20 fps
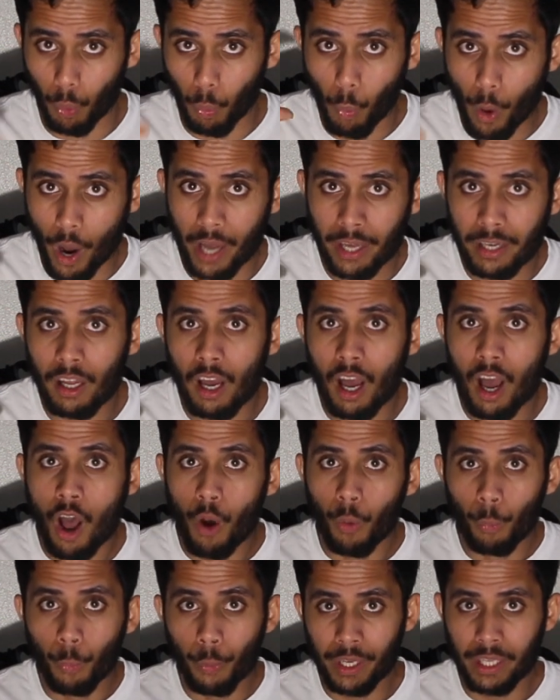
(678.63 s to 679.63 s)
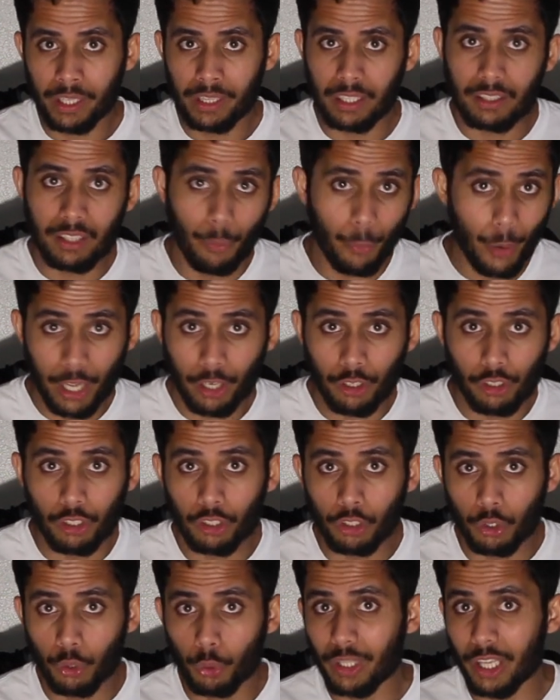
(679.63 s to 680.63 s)
One with the
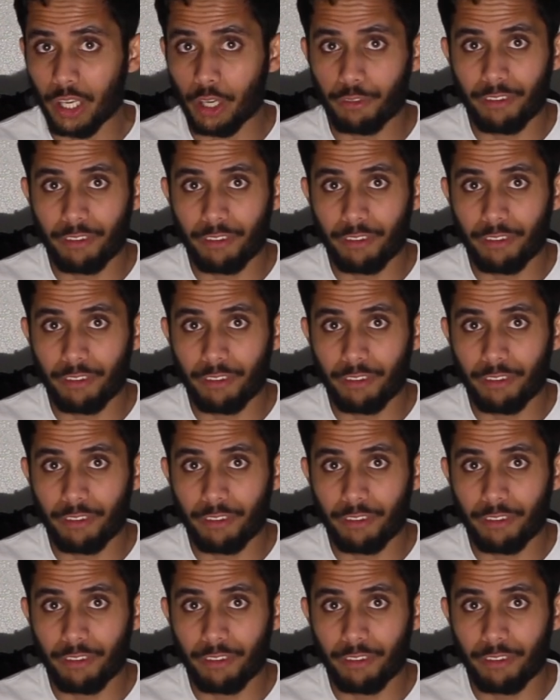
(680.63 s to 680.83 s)
regular glue that